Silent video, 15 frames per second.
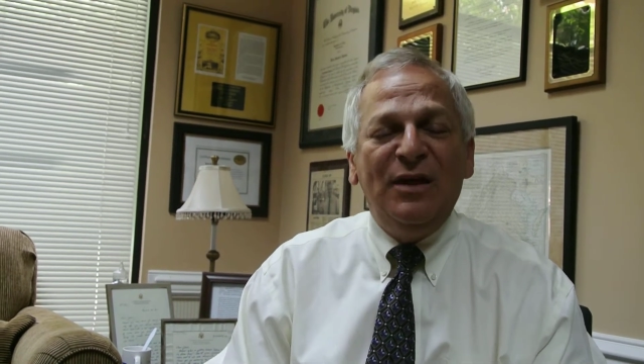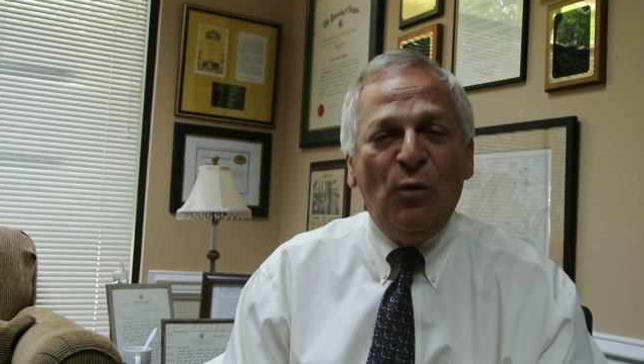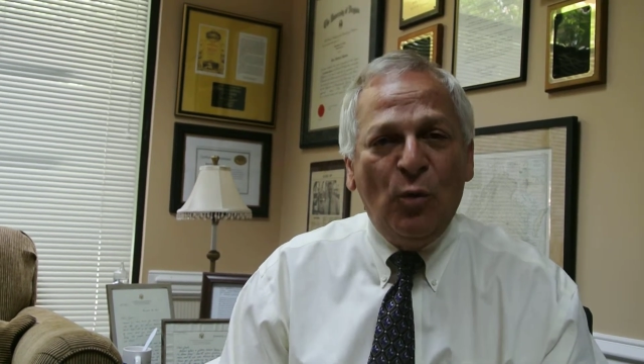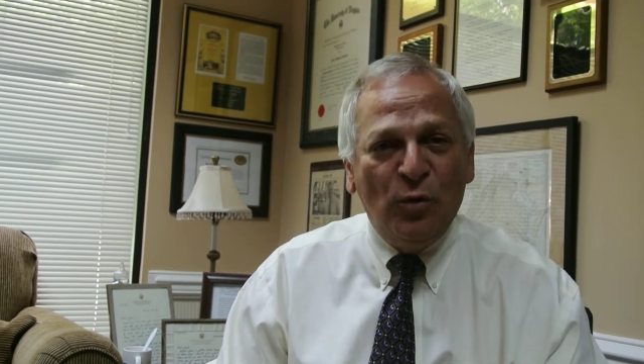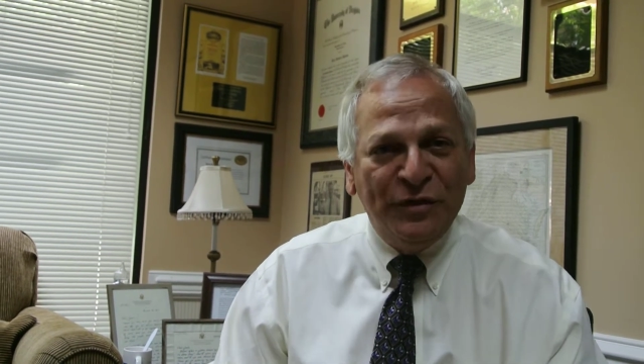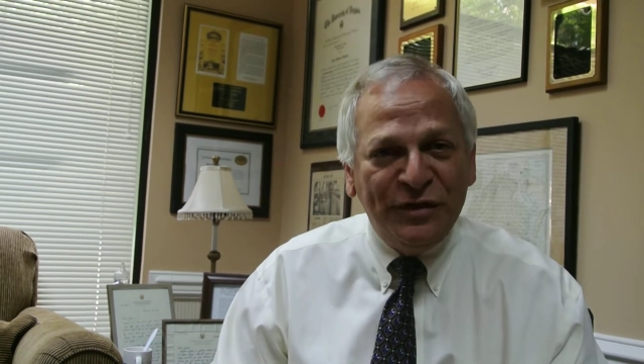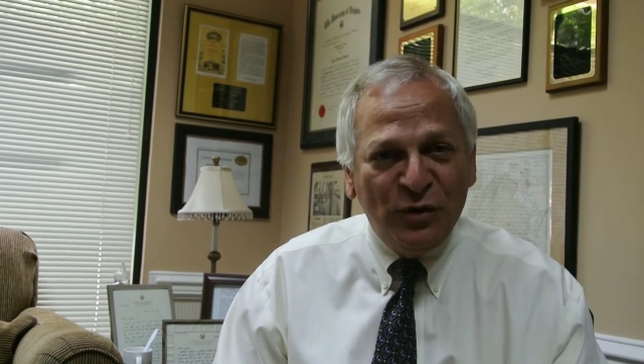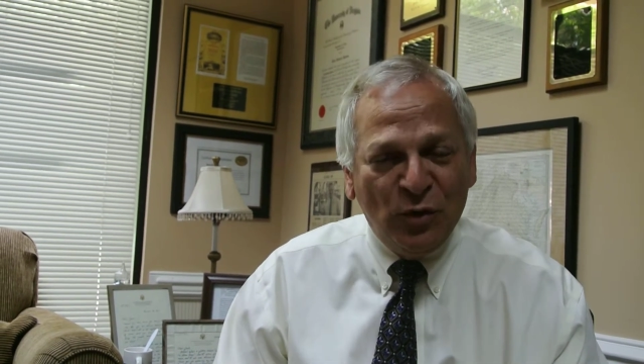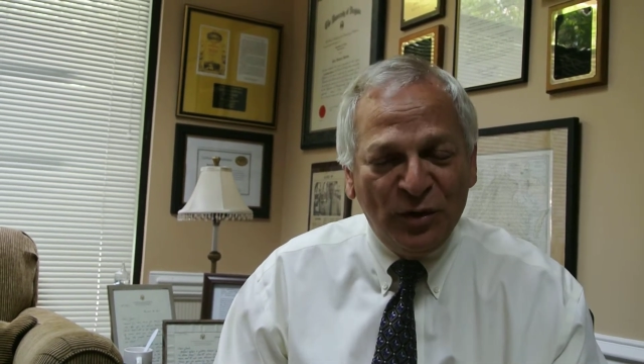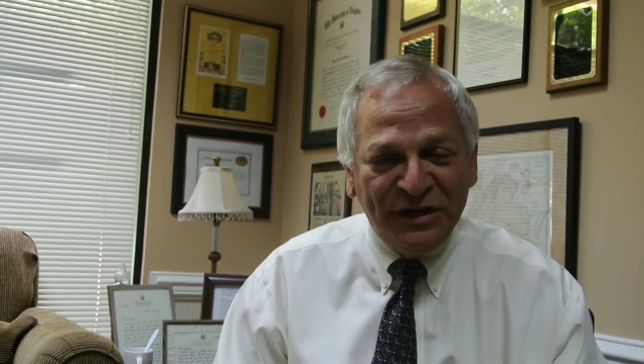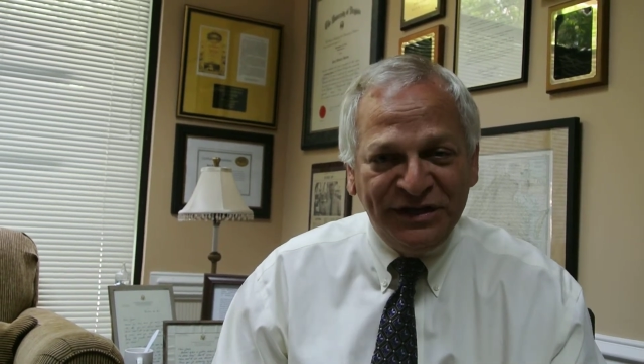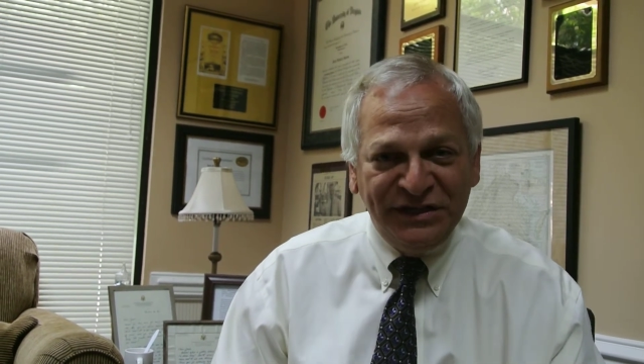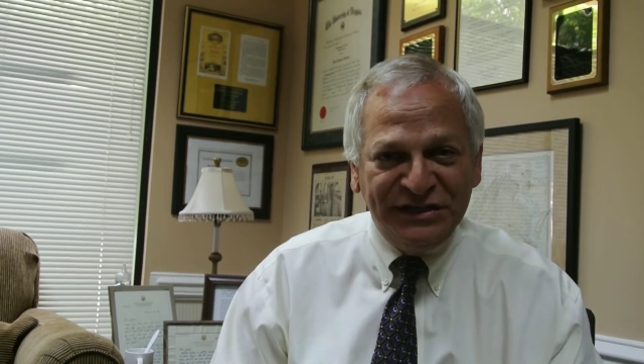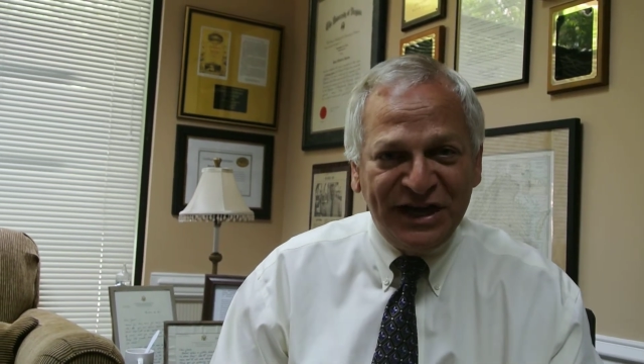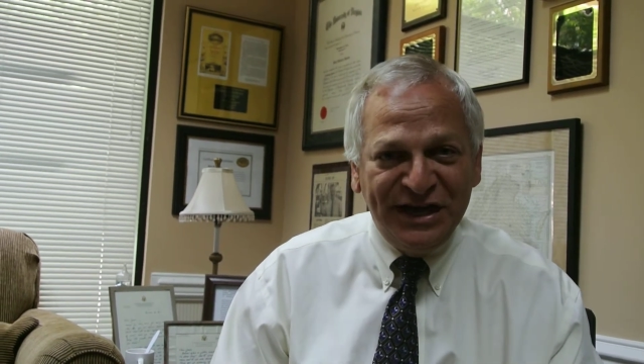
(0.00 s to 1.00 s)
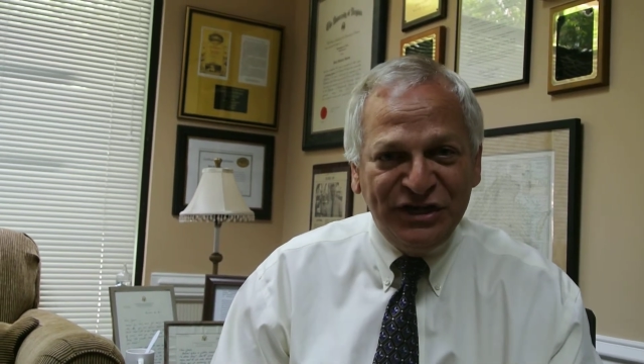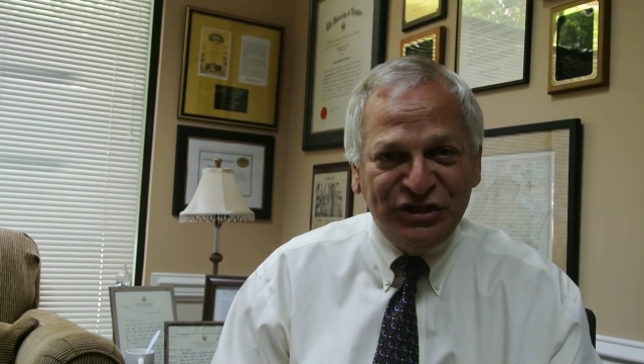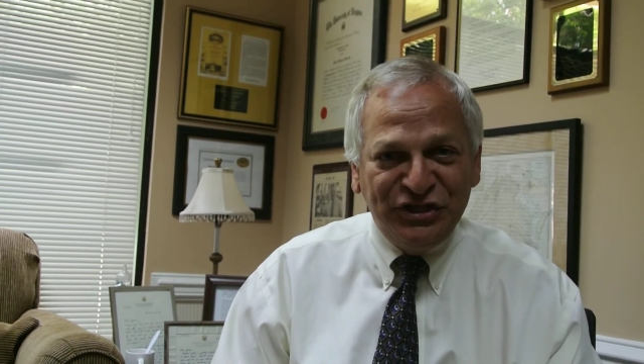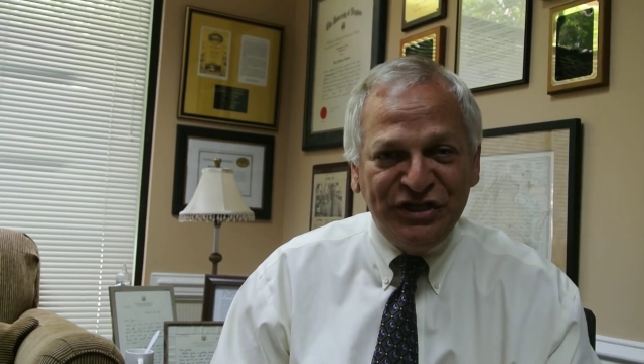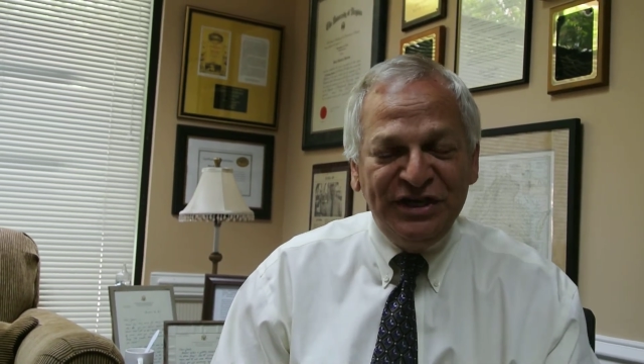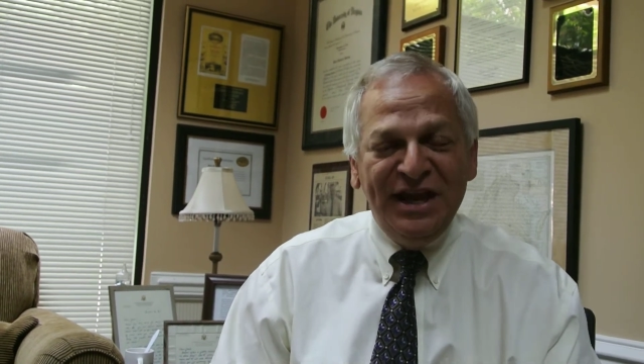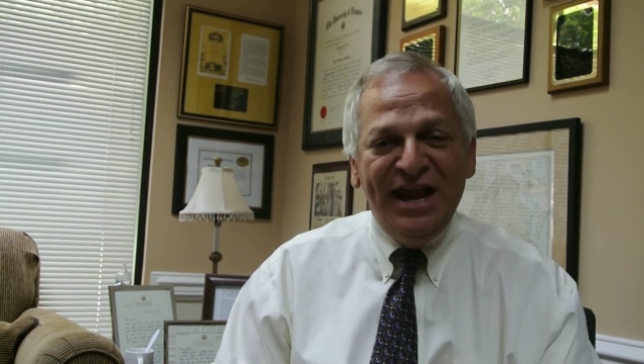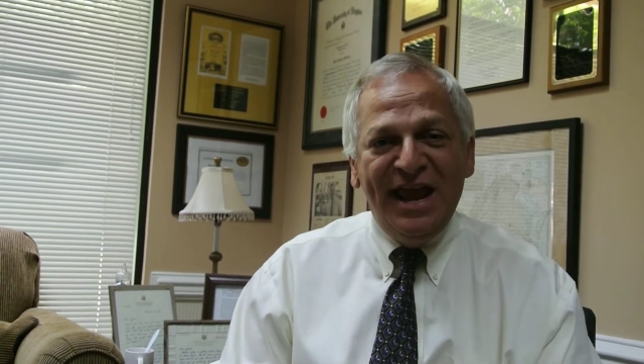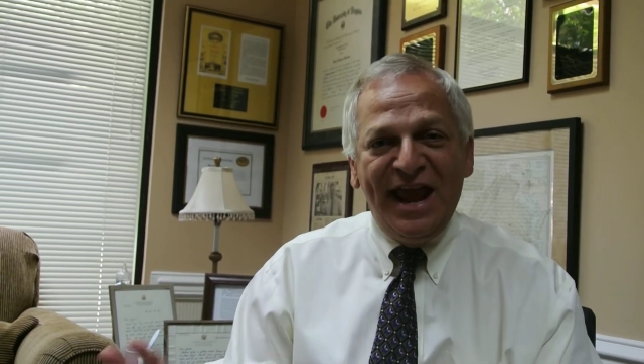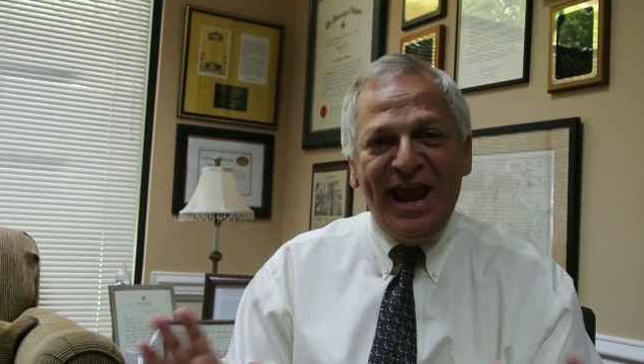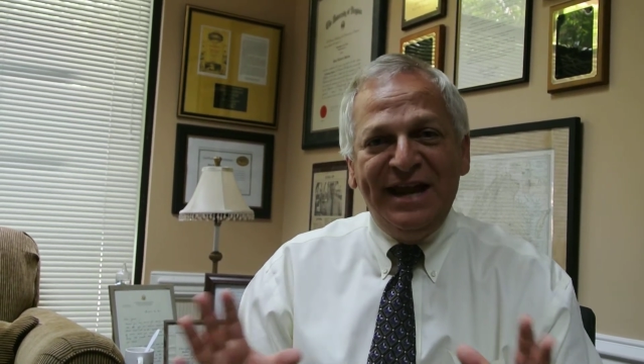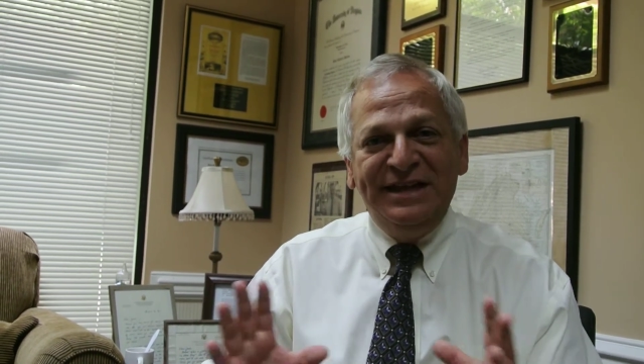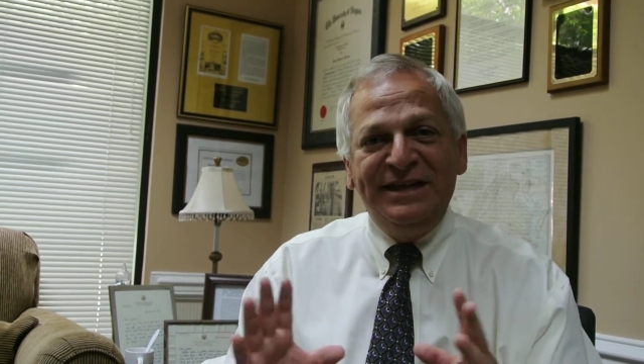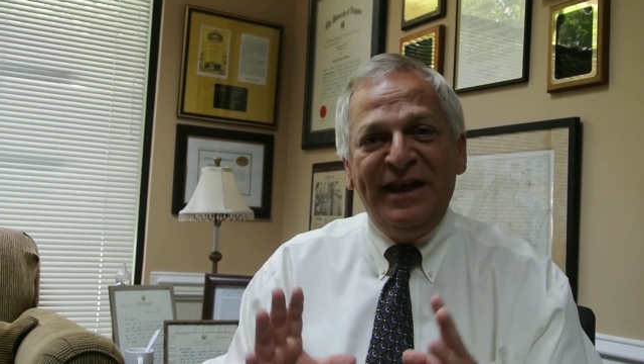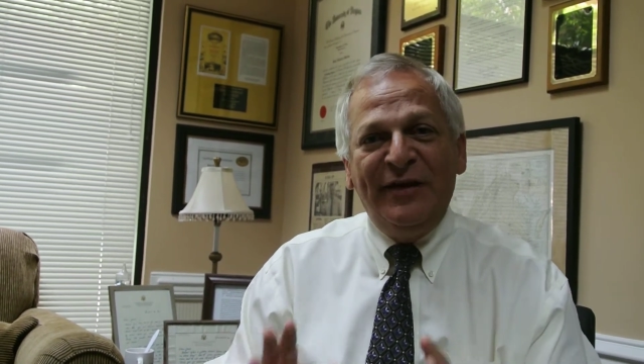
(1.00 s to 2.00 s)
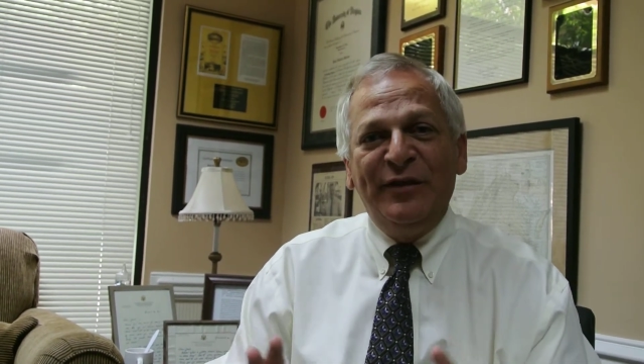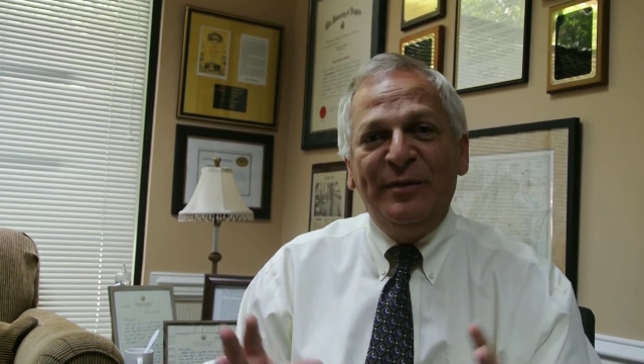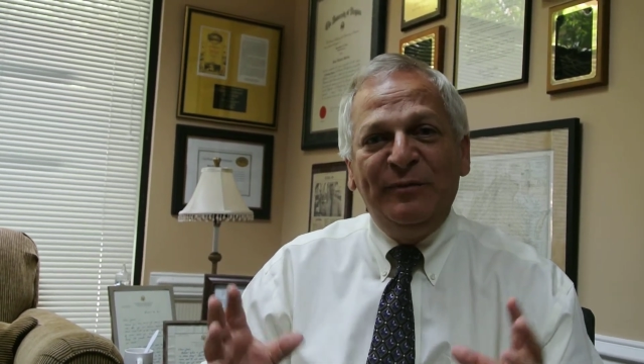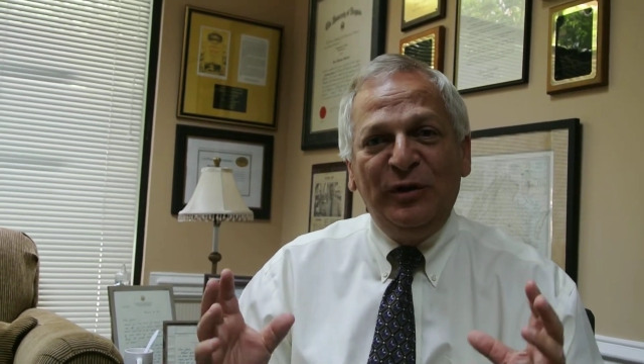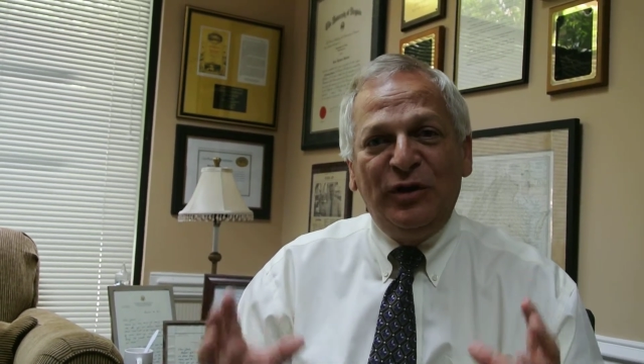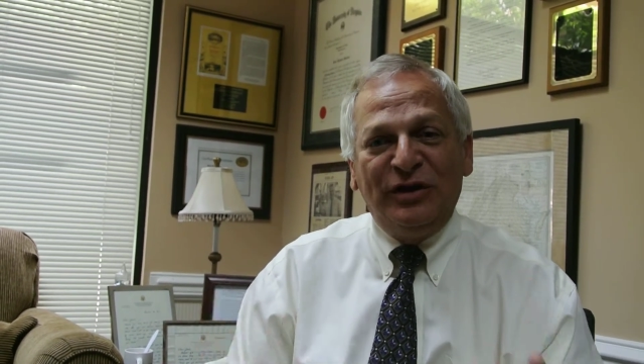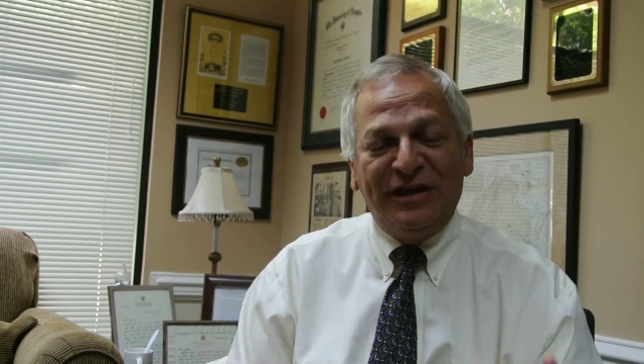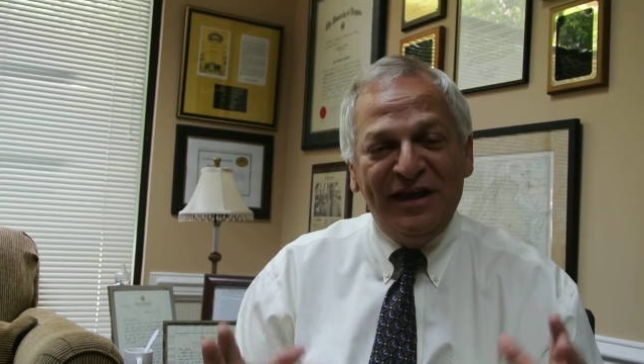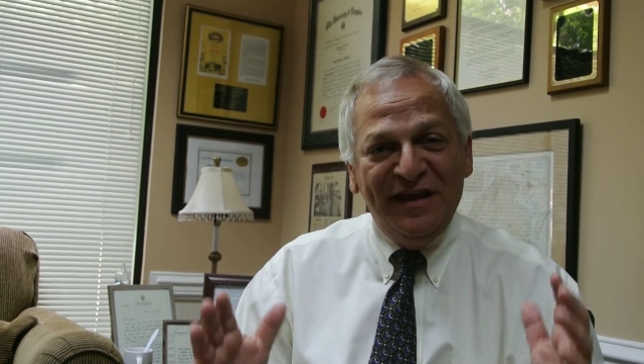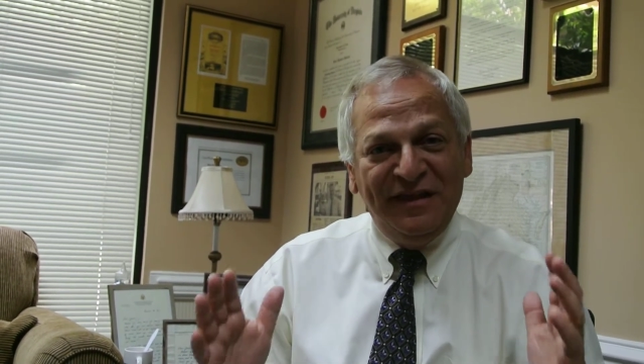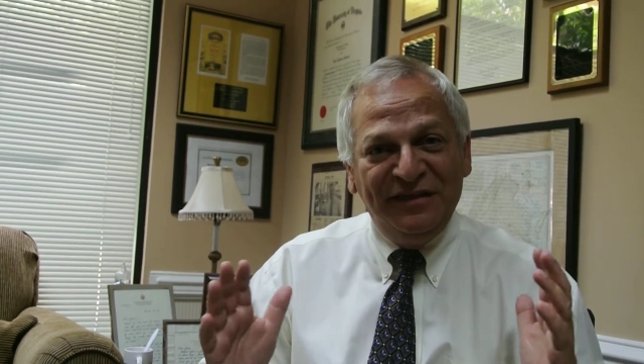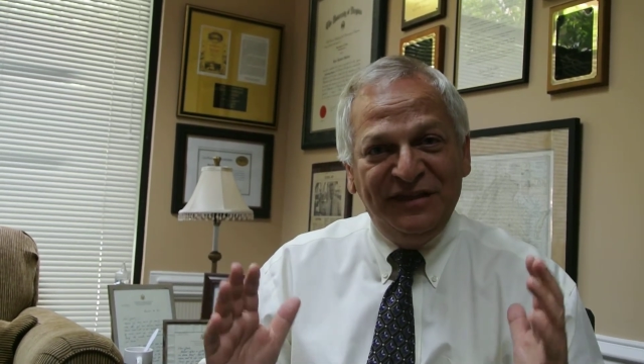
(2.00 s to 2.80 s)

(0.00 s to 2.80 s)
or the organization and tell them, look,